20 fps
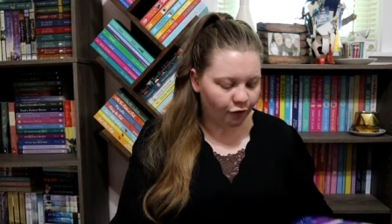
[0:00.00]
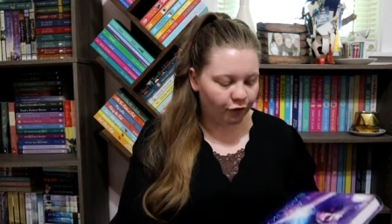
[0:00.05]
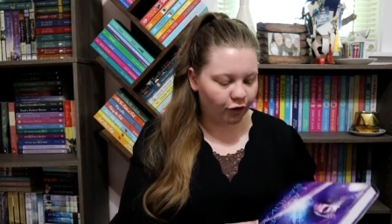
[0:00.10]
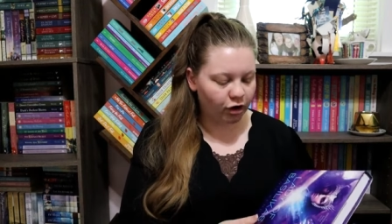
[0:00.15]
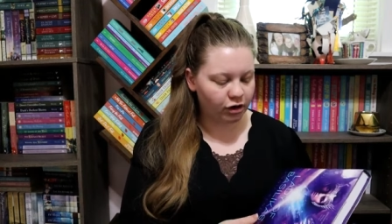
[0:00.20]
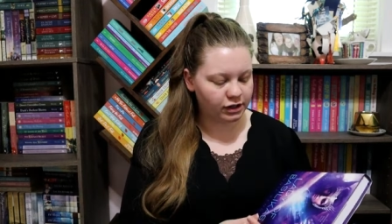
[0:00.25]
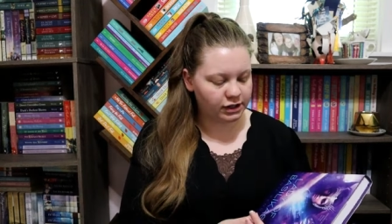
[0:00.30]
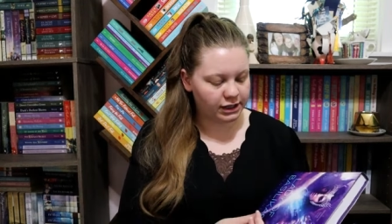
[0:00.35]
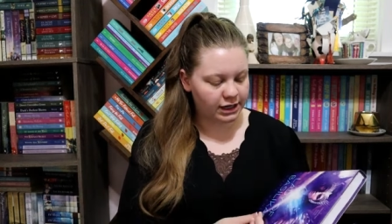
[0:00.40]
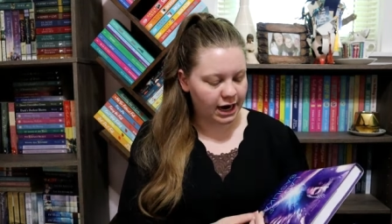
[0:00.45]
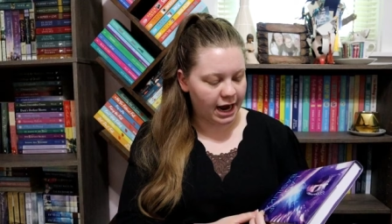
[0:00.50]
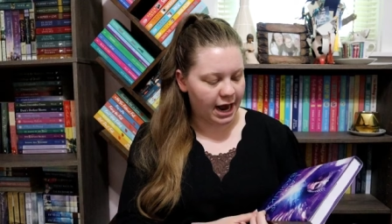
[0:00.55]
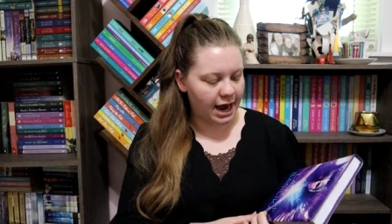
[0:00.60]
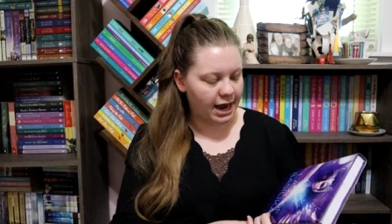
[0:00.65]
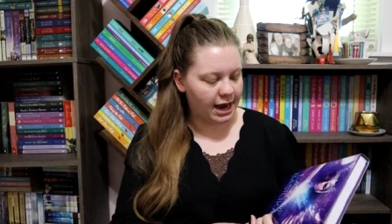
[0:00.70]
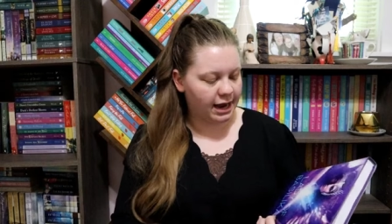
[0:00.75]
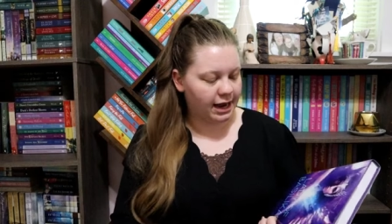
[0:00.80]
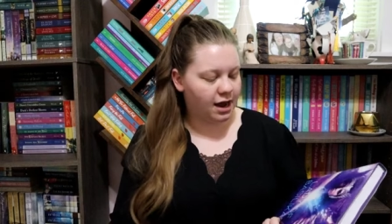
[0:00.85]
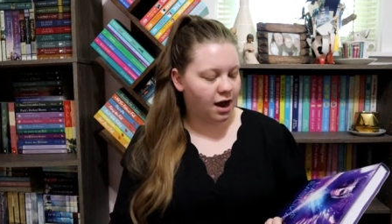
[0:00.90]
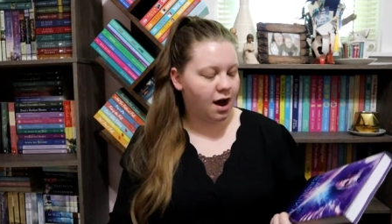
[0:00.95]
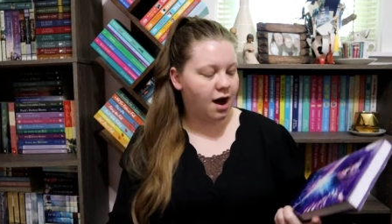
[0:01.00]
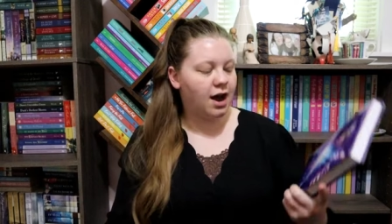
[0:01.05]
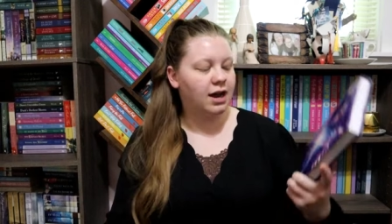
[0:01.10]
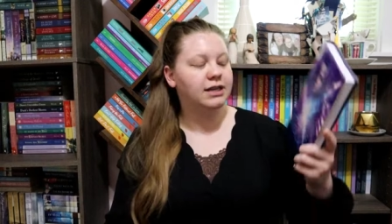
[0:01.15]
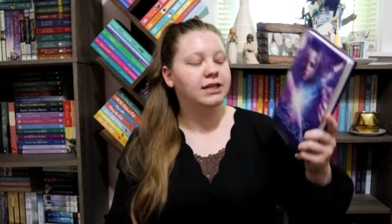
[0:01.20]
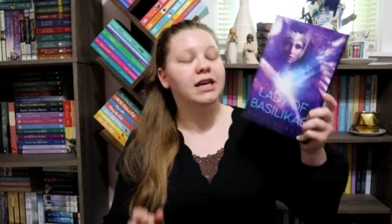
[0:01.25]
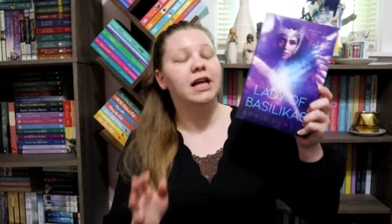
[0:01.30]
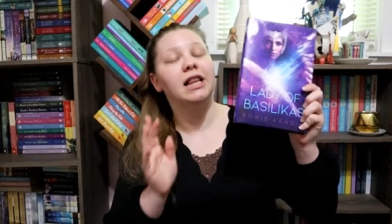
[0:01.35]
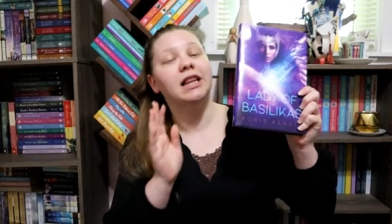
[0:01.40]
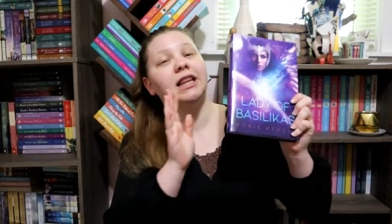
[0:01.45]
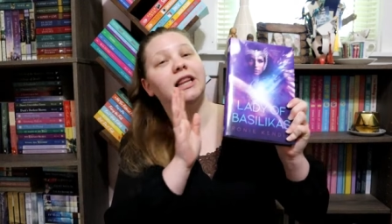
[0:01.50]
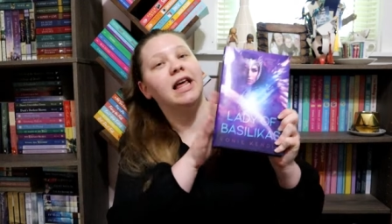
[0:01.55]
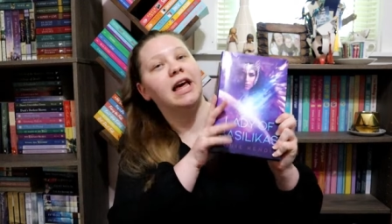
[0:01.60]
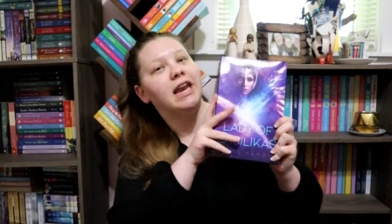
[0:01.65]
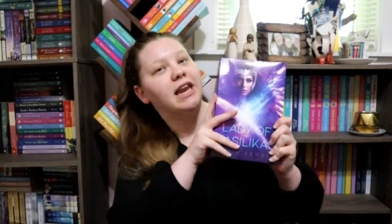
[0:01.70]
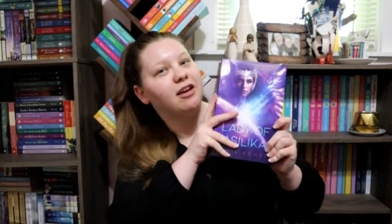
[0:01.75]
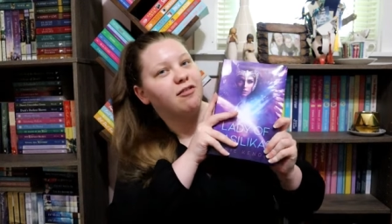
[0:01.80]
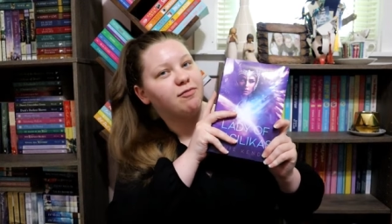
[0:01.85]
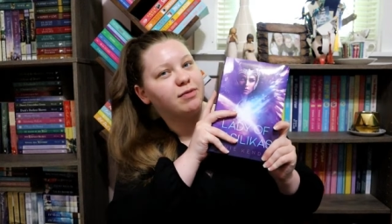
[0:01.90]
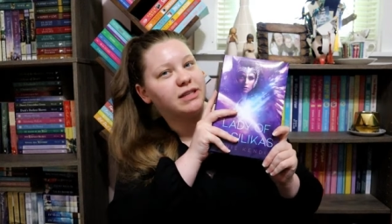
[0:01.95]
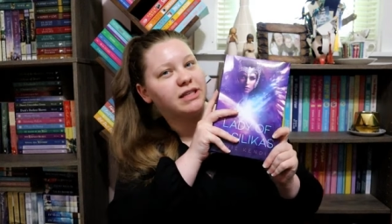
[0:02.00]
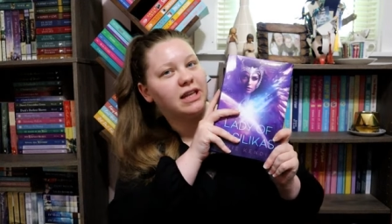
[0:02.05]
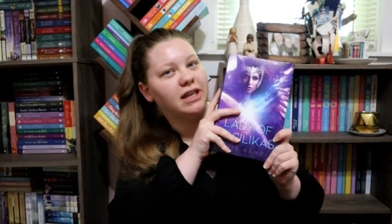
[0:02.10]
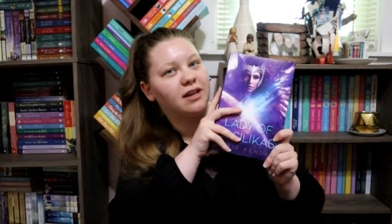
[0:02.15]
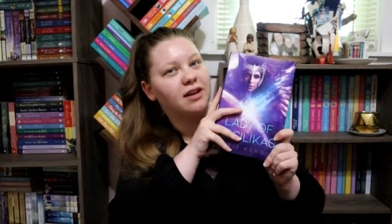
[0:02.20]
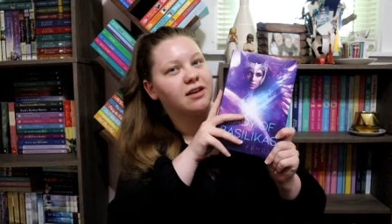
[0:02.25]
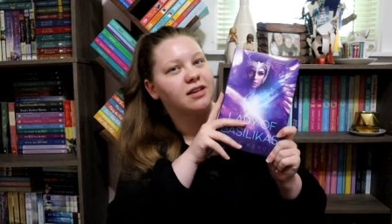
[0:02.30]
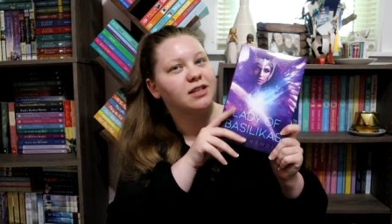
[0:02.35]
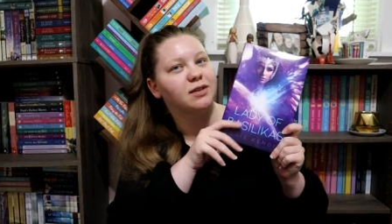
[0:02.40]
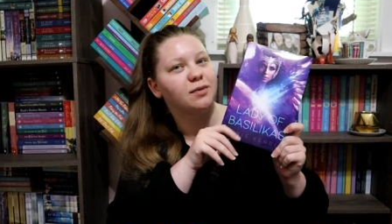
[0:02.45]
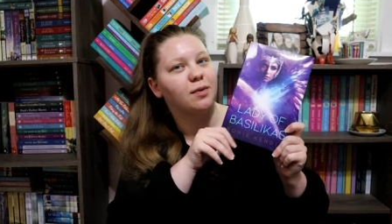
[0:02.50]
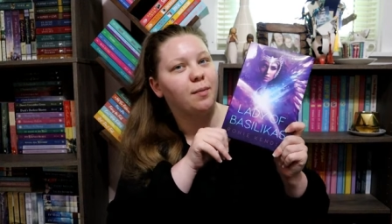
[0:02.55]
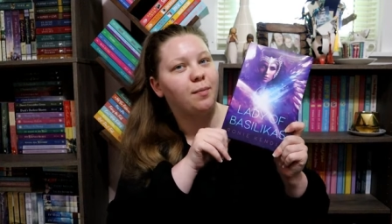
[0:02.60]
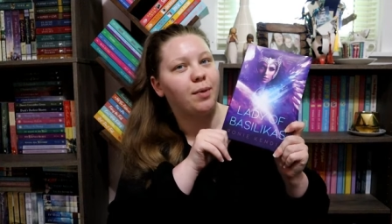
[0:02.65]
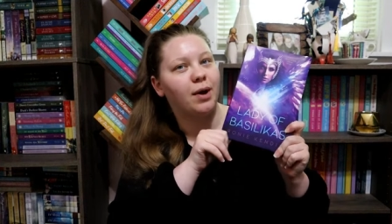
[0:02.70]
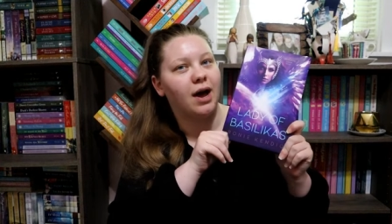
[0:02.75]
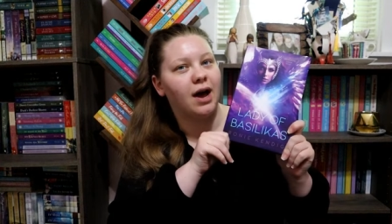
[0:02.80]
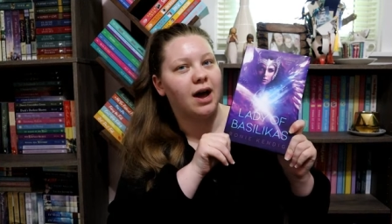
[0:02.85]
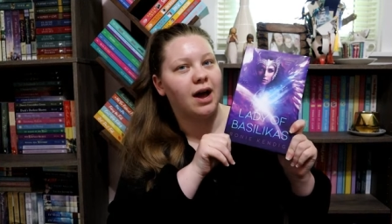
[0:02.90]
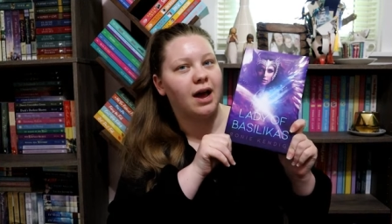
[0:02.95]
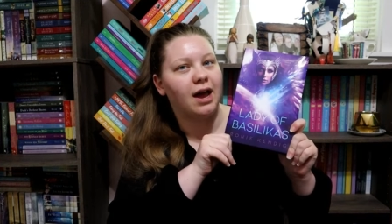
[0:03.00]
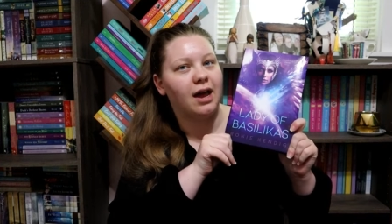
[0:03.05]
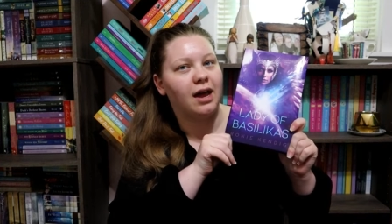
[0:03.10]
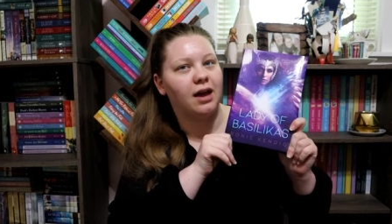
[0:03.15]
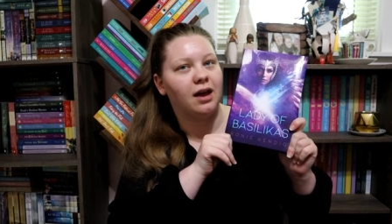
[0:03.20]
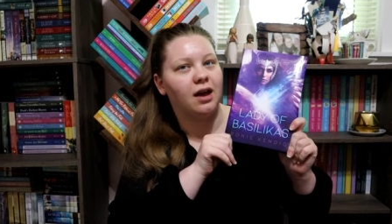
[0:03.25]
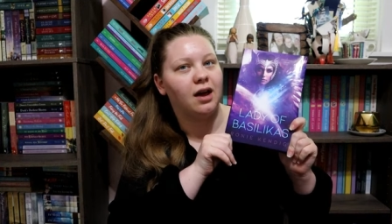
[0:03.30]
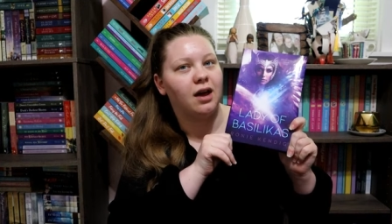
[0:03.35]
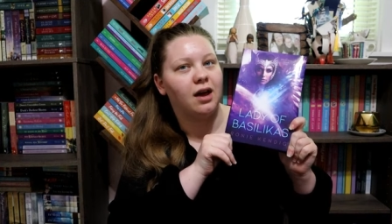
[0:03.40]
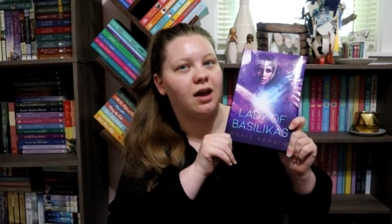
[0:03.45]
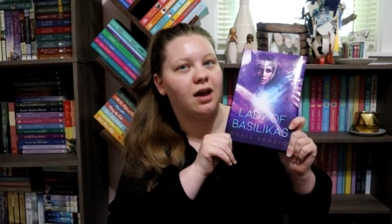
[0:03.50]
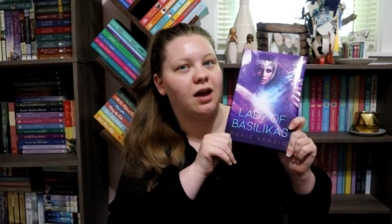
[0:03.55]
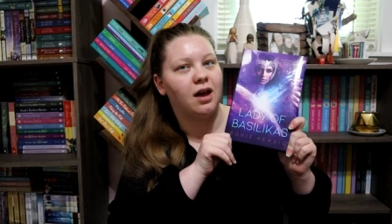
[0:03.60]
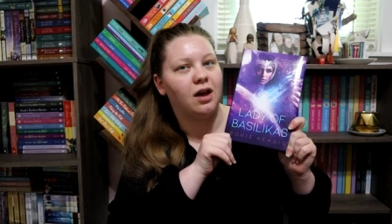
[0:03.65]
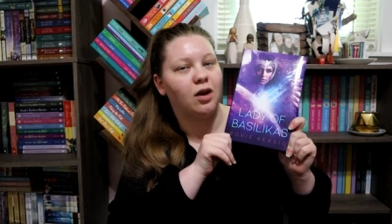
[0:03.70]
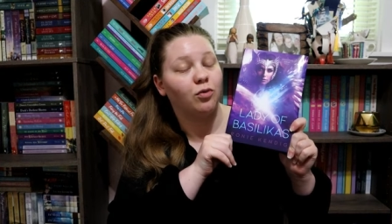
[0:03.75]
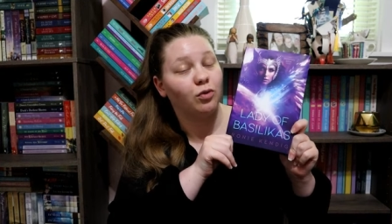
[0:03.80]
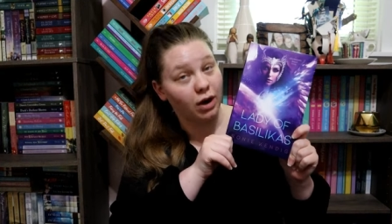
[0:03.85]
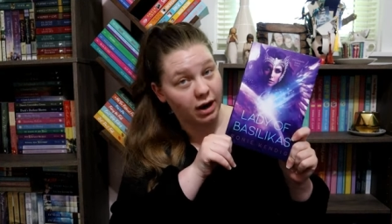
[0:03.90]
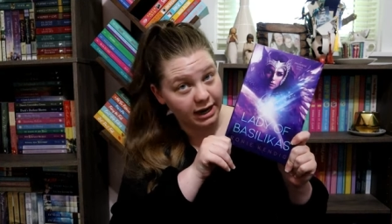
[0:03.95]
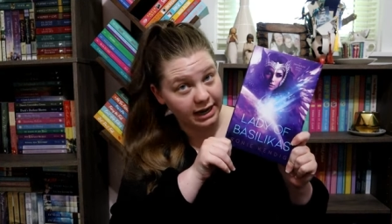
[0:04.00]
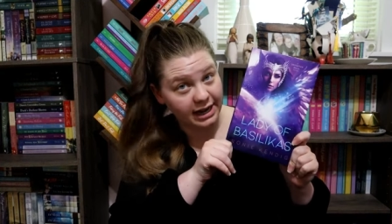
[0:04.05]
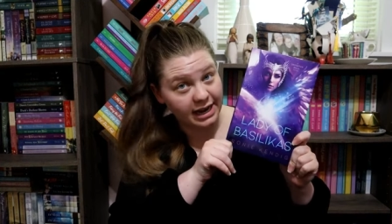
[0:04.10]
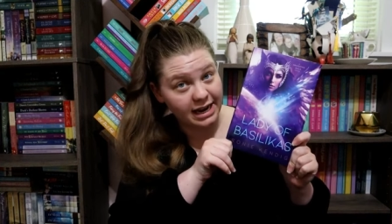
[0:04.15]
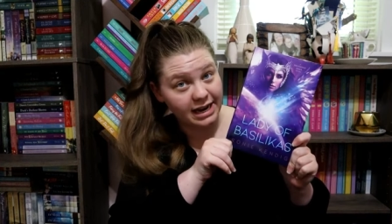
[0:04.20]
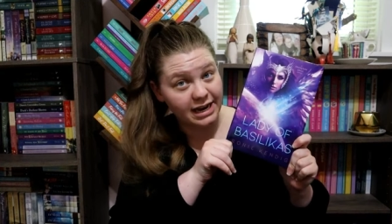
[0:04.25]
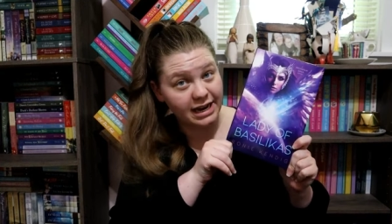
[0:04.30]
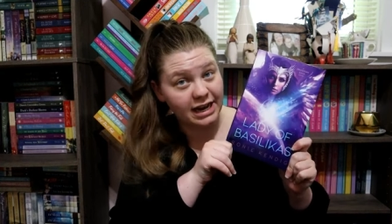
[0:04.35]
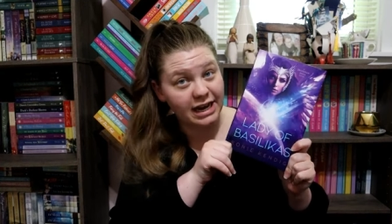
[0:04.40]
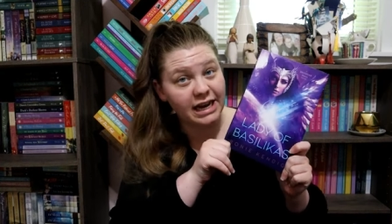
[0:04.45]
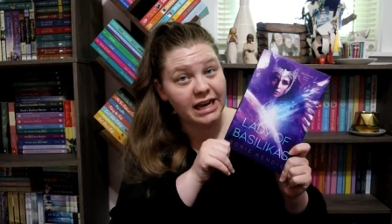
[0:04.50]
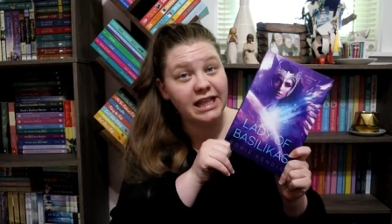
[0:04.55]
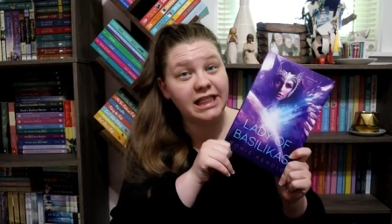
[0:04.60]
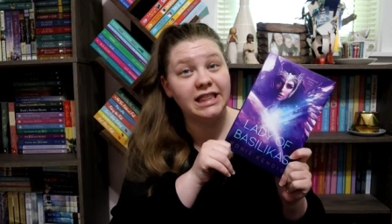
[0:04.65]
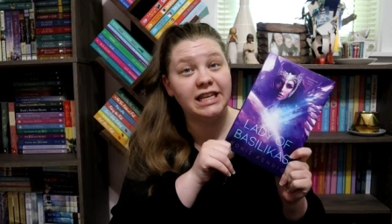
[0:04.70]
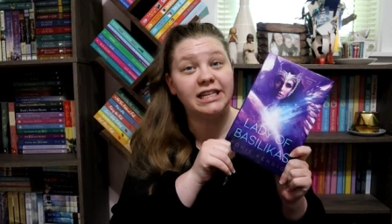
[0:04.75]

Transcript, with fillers: First, I got Lady of Basilicas by Ronie Kendig.